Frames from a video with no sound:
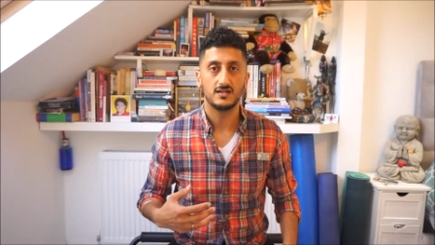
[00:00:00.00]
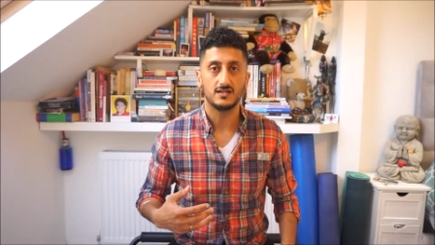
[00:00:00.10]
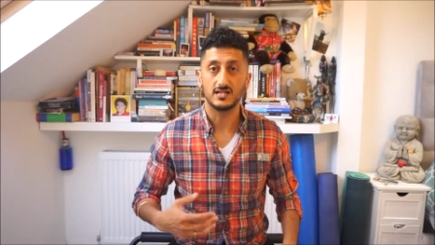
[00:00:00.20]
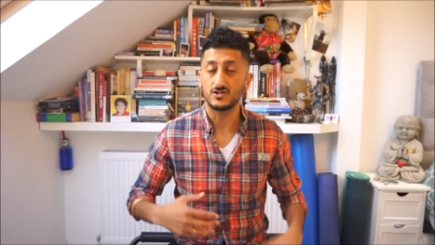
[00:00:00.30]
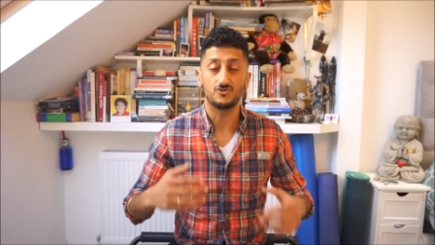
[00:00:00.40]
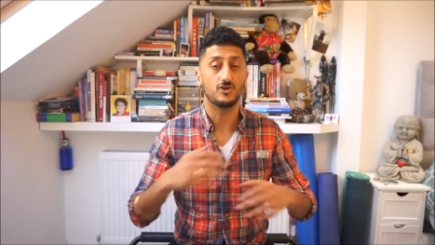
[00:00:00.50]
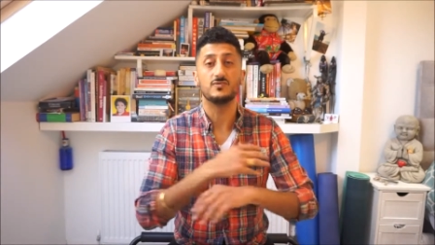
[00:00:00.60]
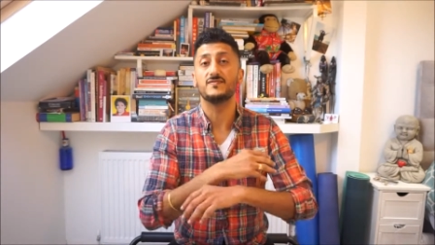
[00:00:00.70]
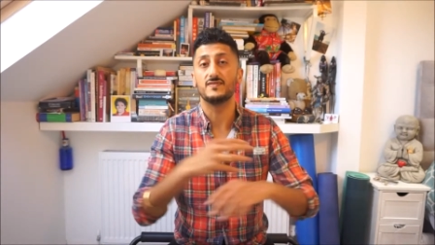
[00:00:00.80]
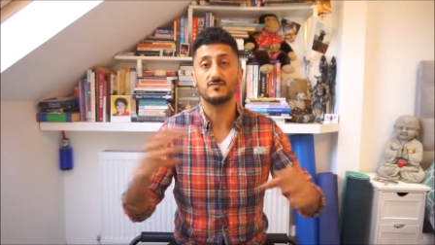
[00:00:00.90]
they'd control
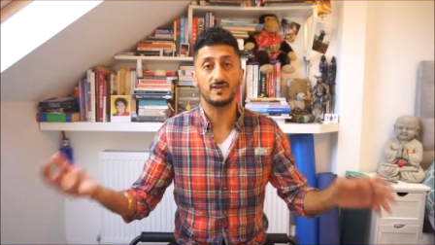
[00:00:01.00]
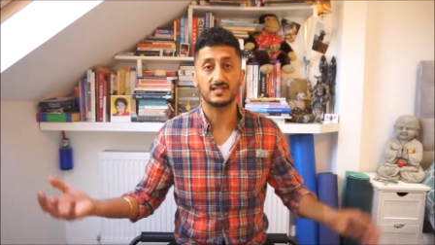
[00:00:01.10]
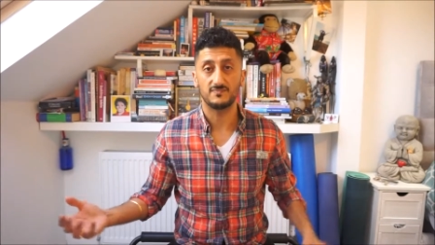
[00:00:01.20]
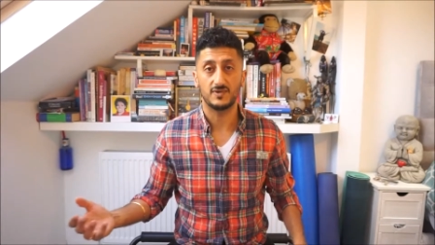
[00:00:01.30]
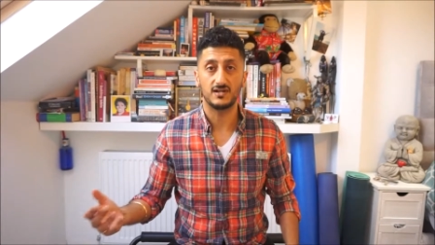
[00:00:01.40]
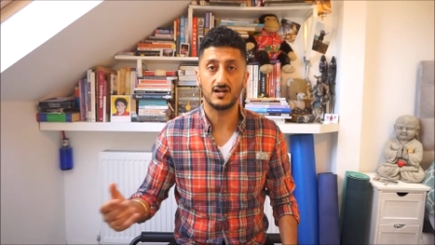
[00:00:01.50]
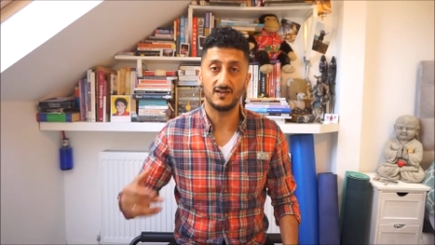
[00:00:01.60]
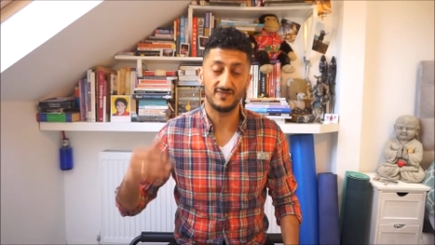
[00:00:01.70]
me for the rest of my life.